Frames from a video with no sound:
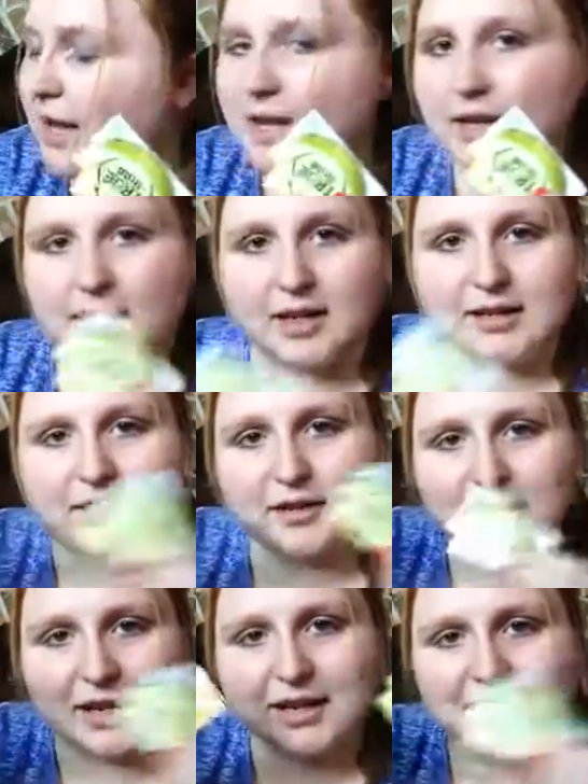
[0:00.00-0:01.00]
And
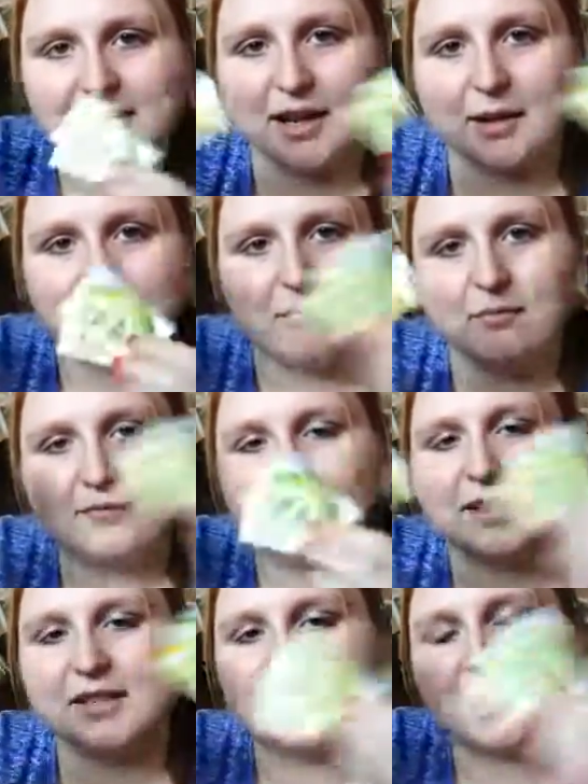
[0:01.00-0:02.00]
until next time,
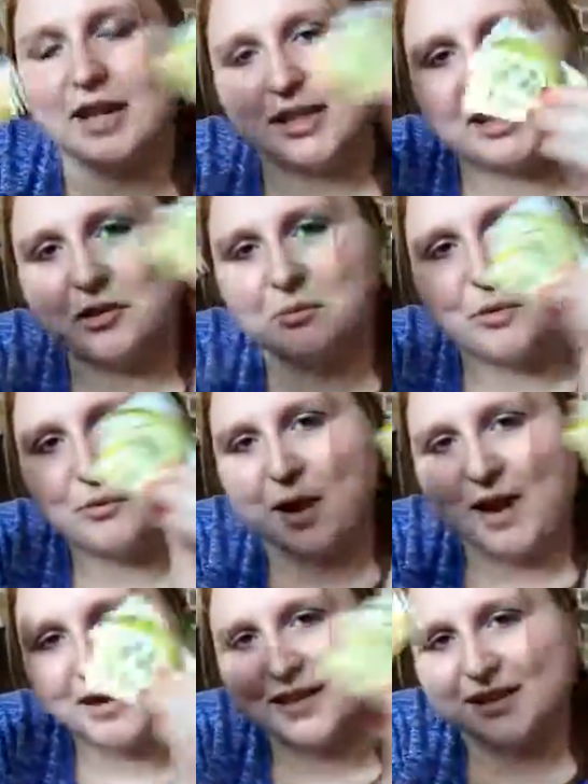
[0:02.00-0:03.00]
these are like little
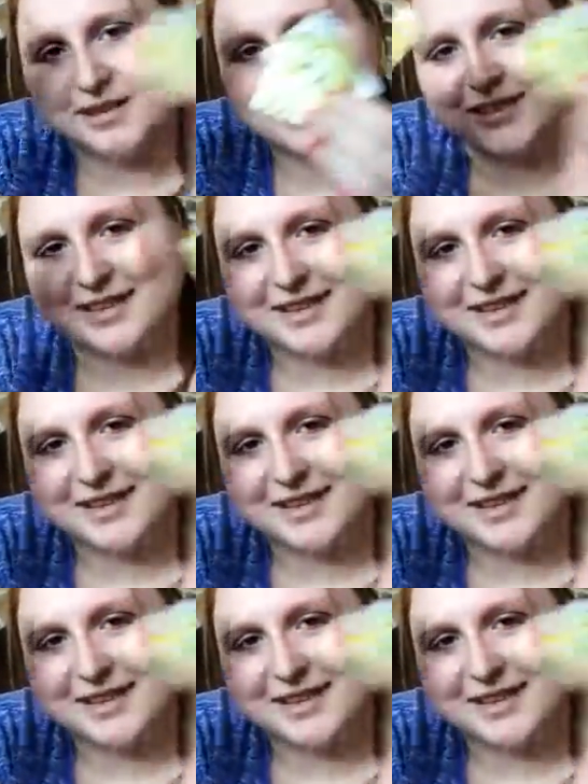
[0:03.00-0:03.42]
maracas.